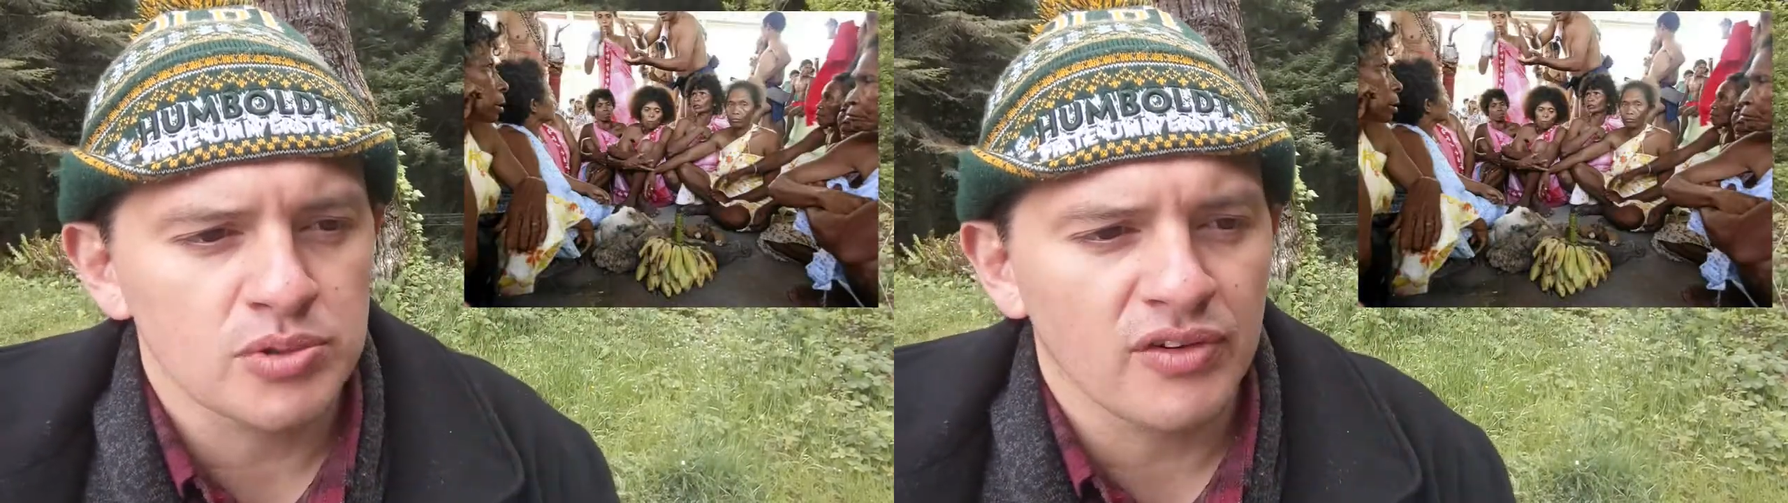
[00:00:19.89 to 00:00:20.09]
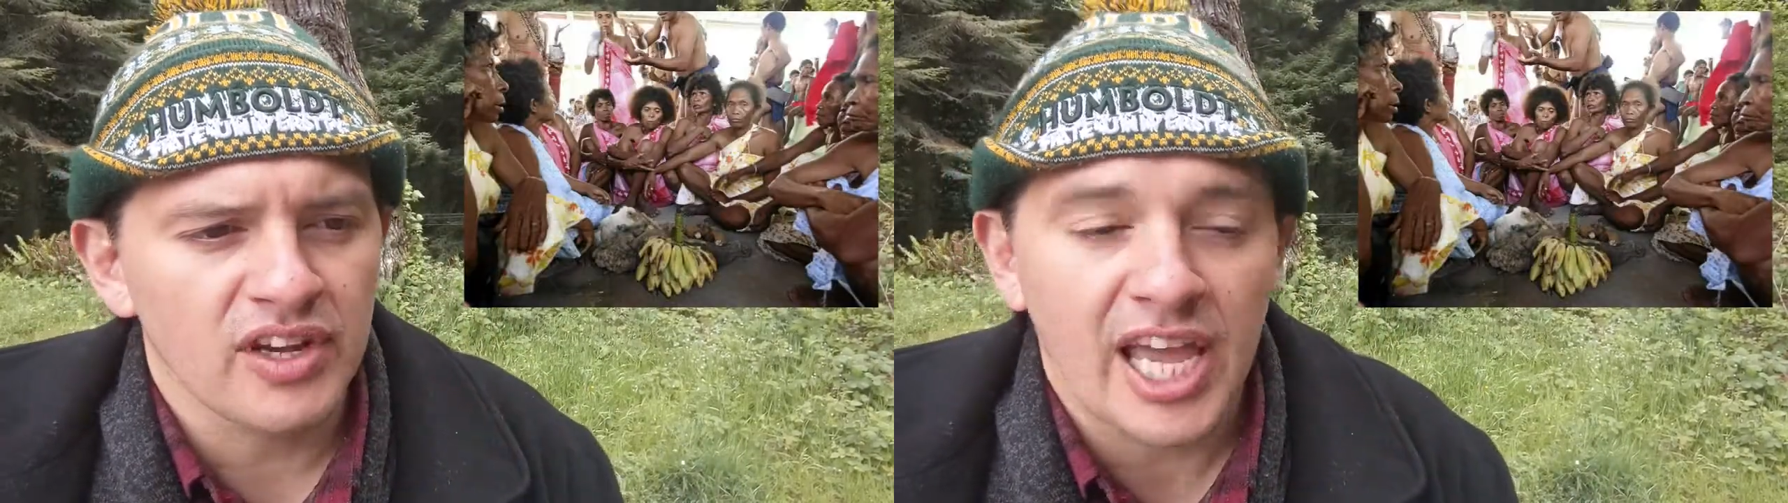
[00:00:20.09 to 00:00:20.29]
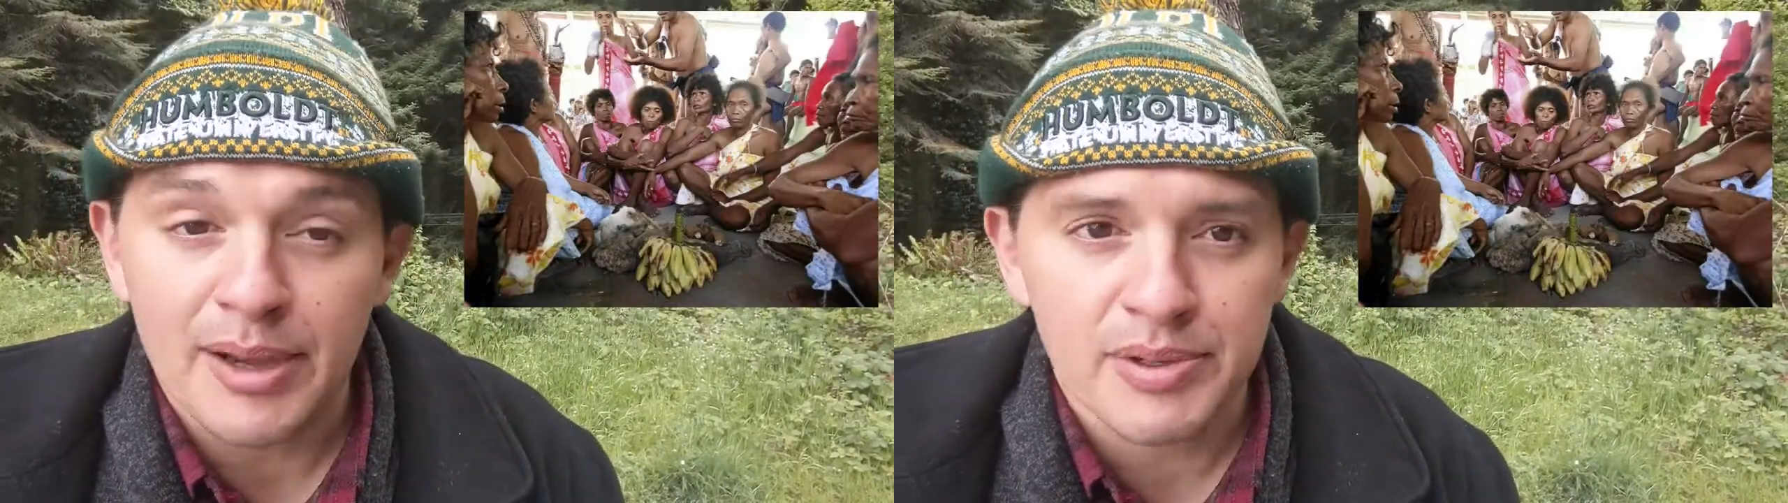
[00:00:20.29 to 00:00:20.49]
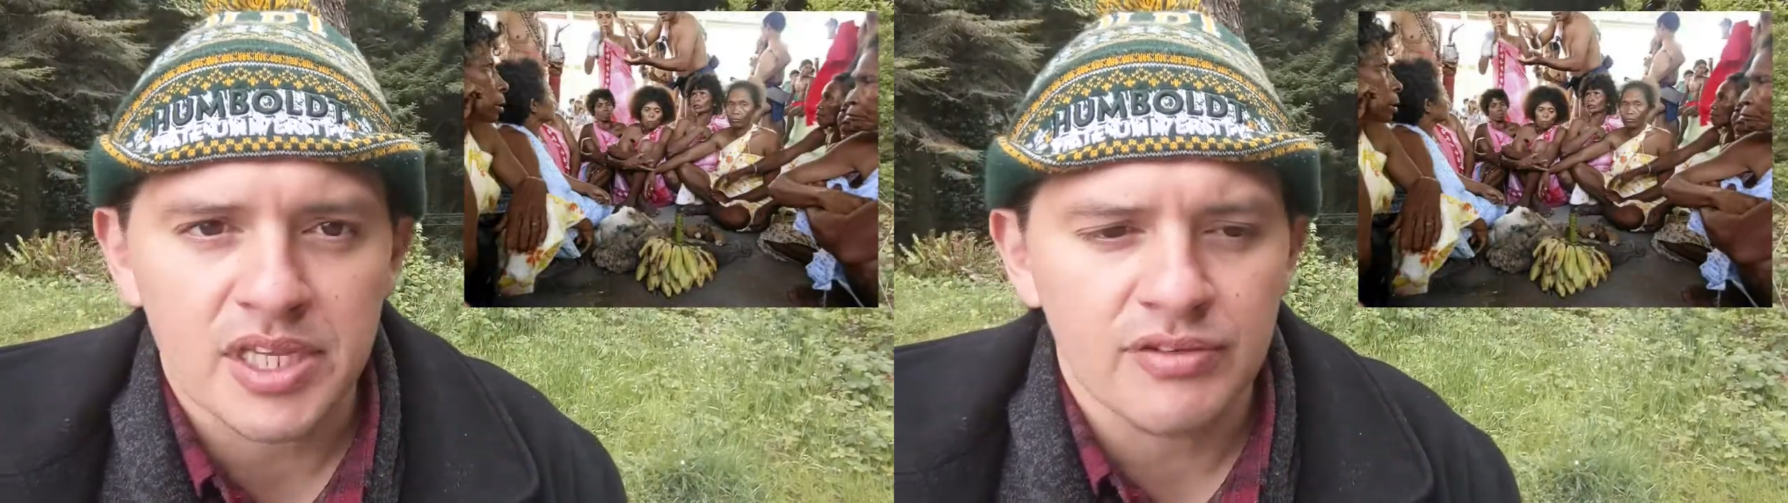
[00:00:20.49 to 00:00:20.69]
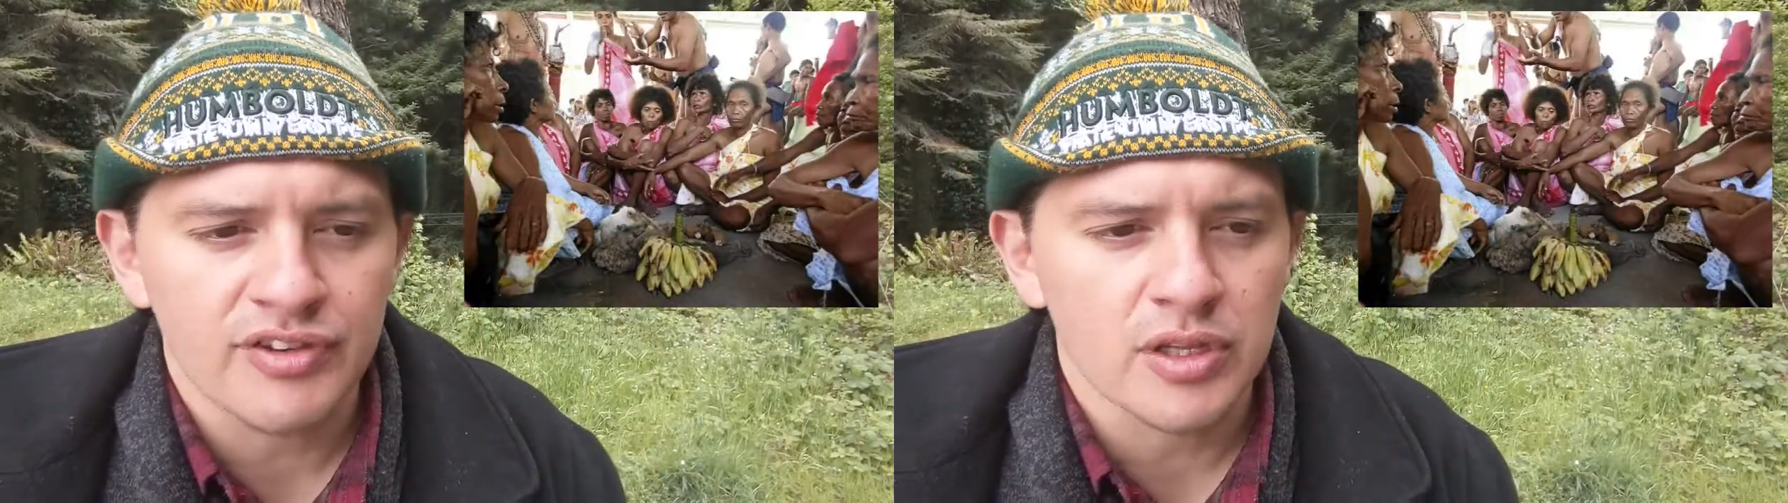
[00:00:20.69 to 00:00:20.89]
to have inhabited
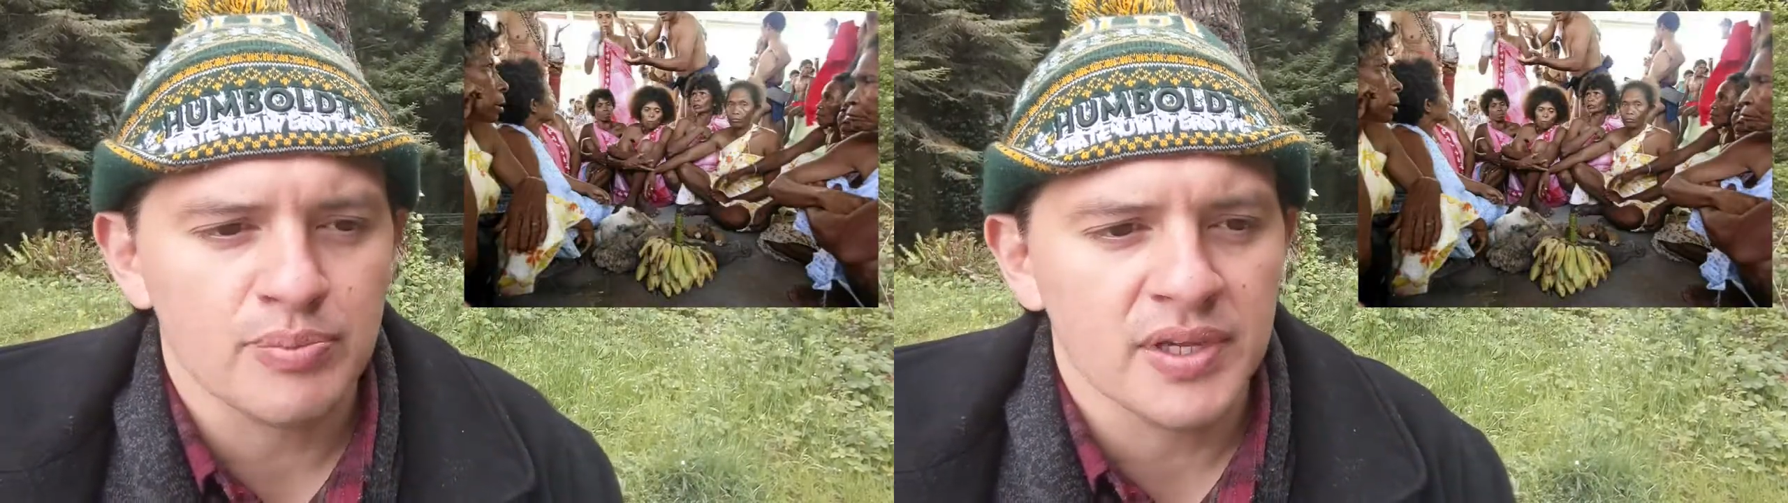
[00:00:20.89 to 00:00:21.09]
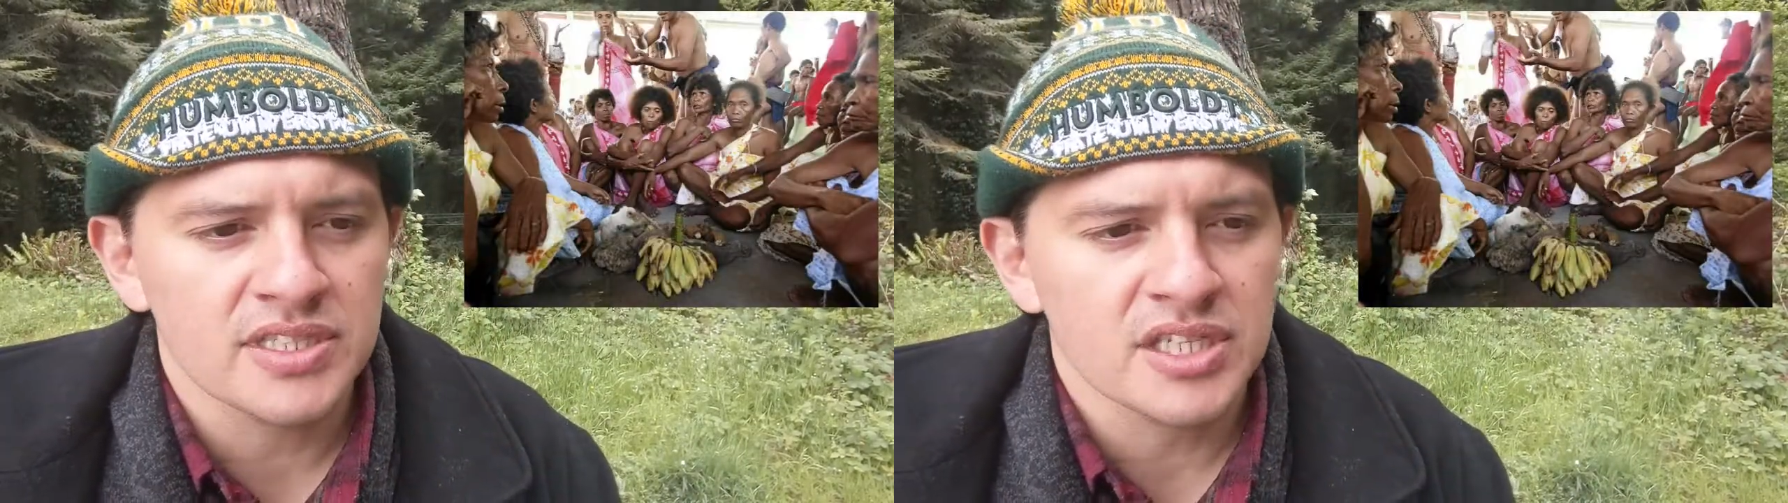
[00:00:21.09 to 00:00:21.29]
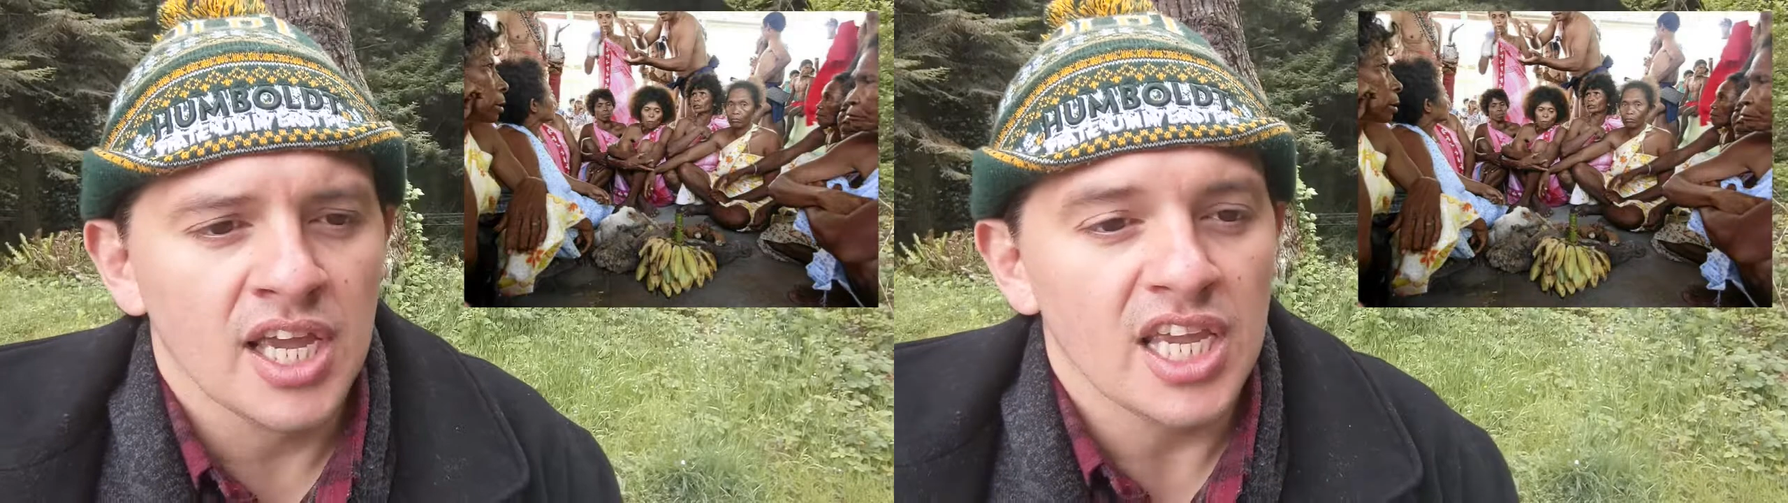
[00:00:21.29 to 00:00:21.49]
the Philippines.